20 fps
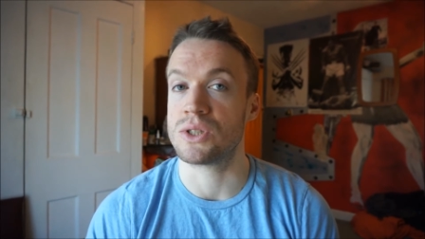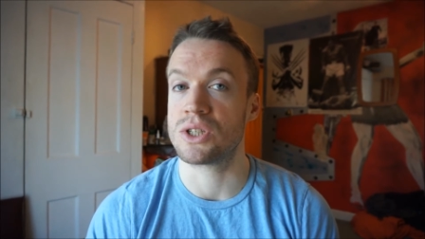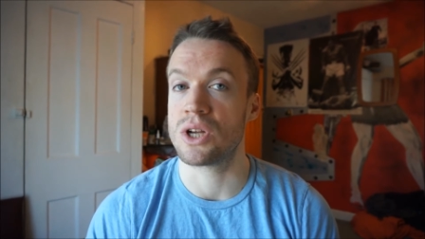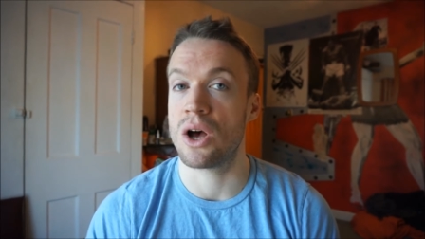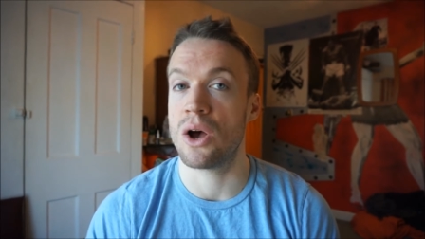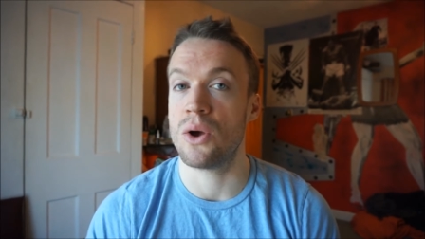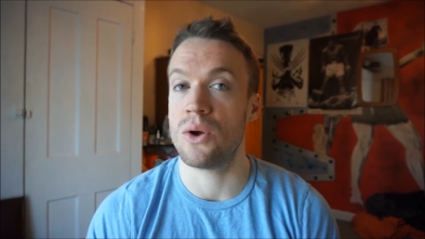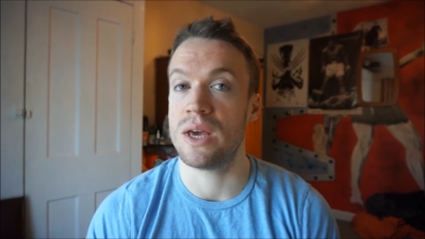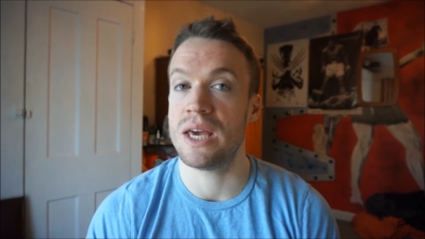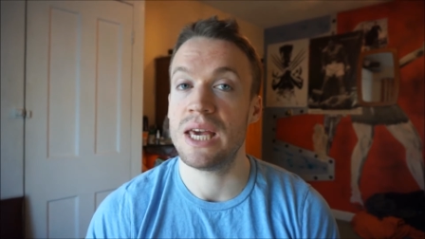
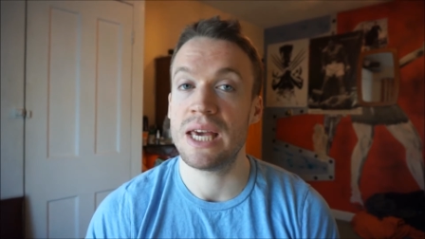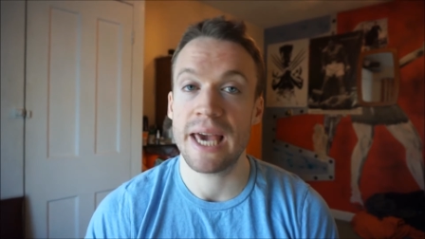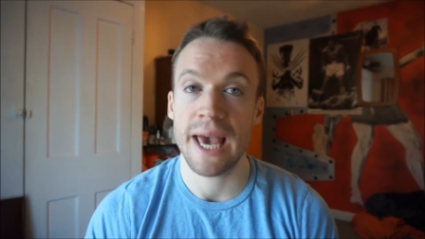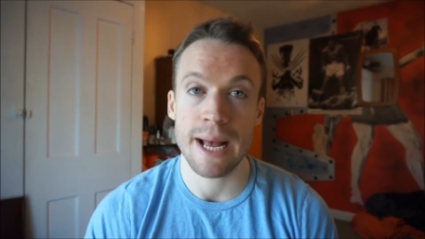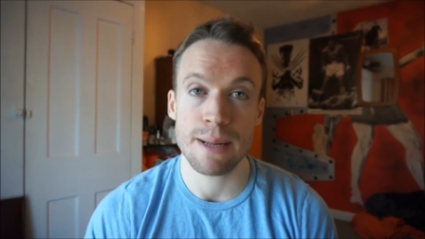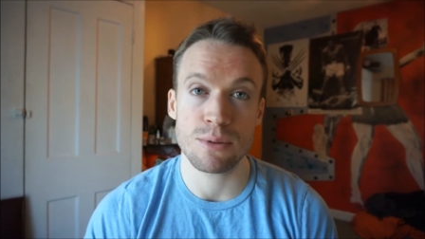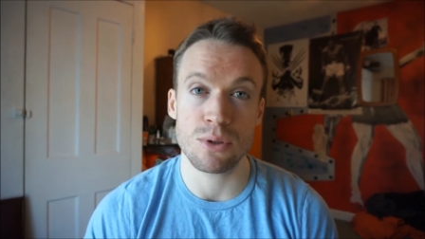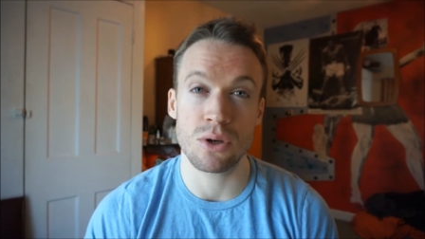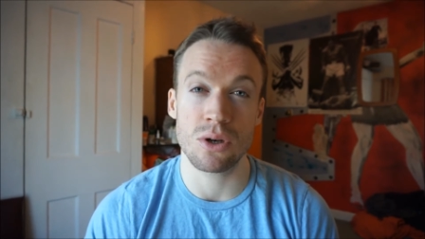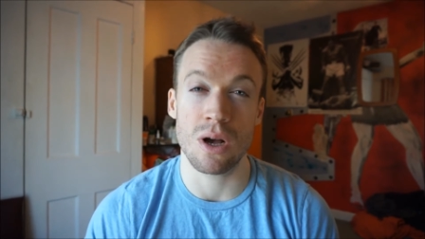So he
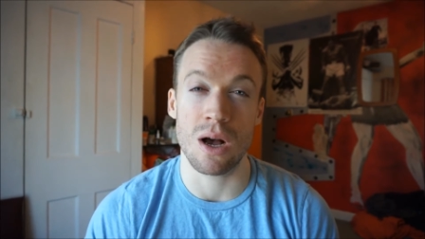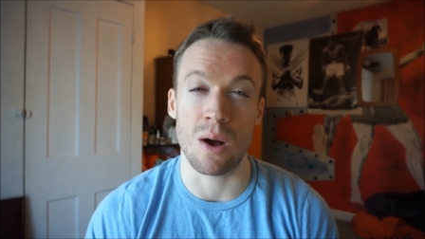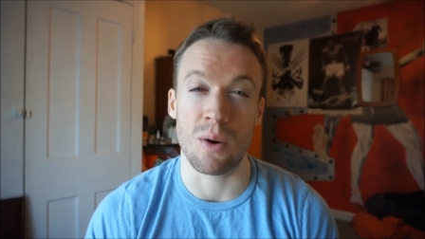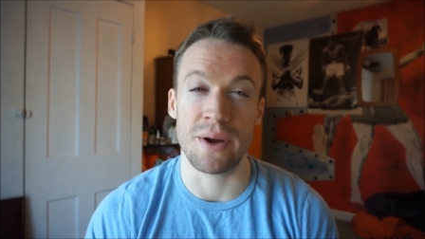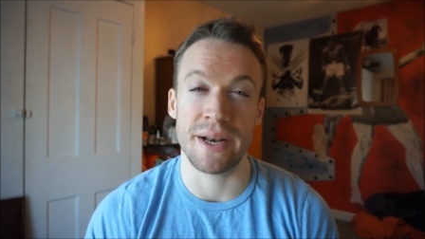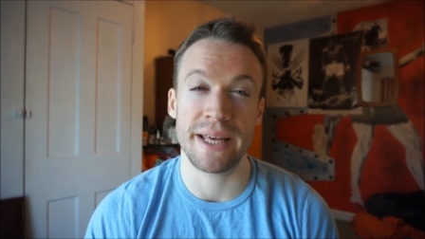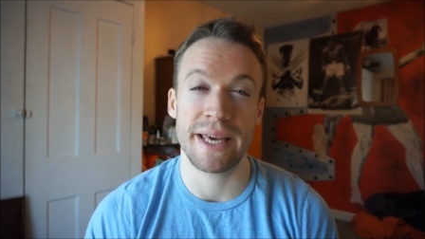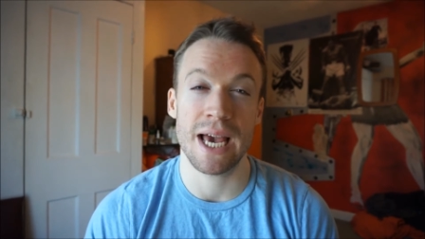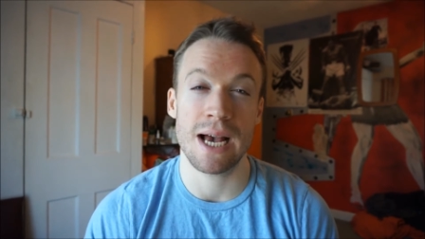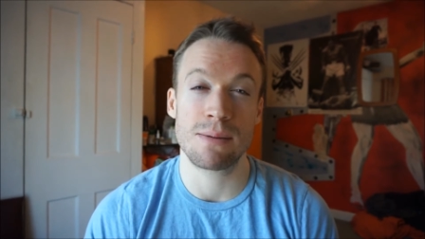kept on
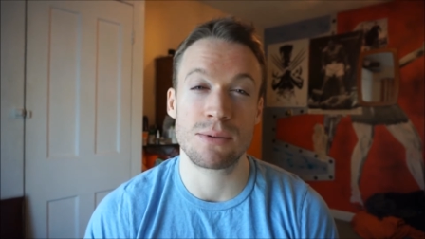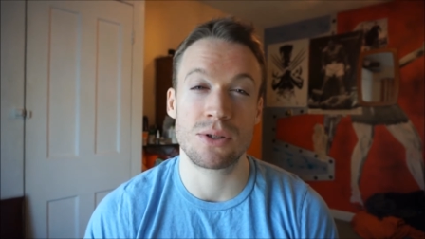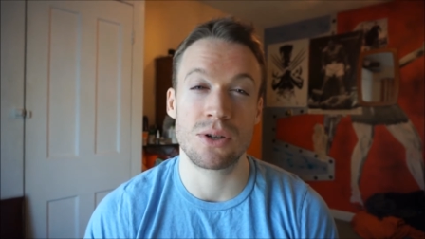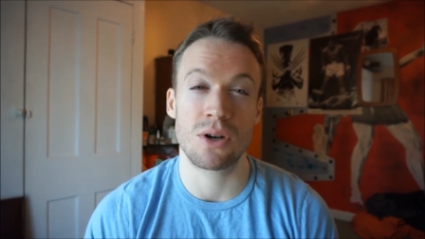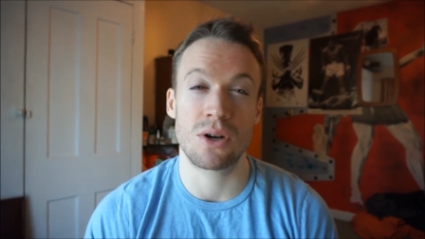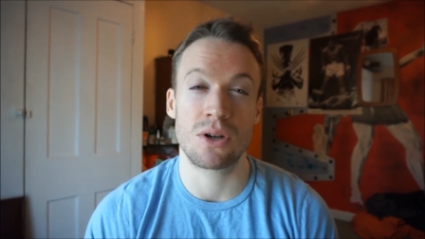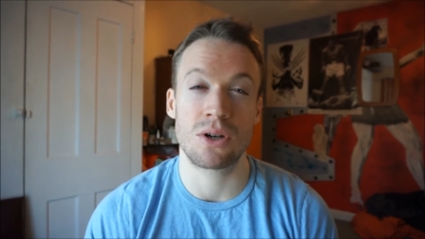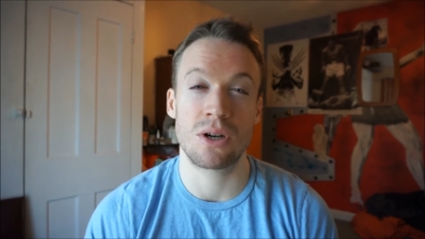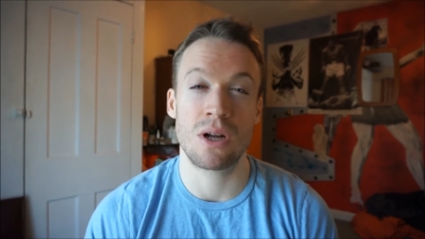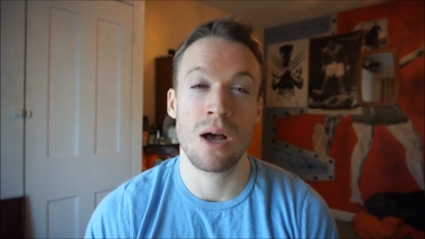going, he kept
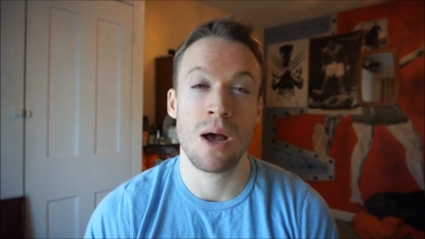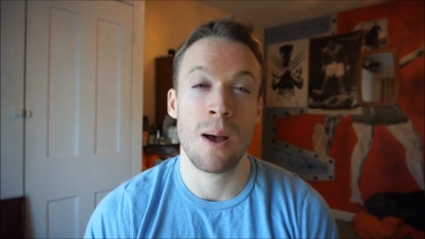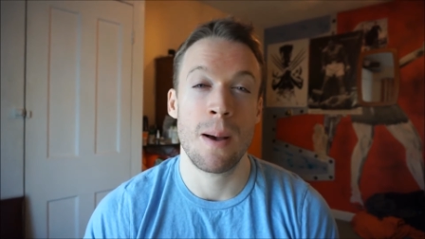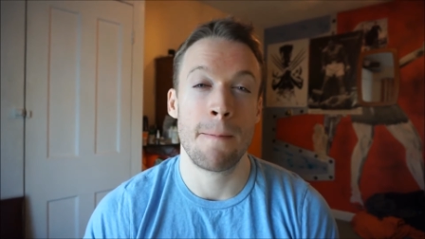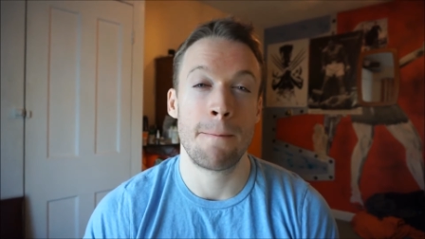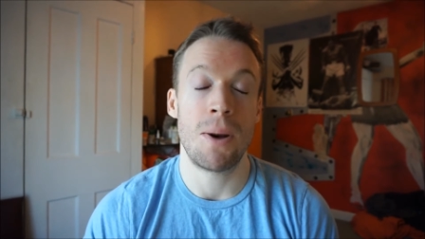on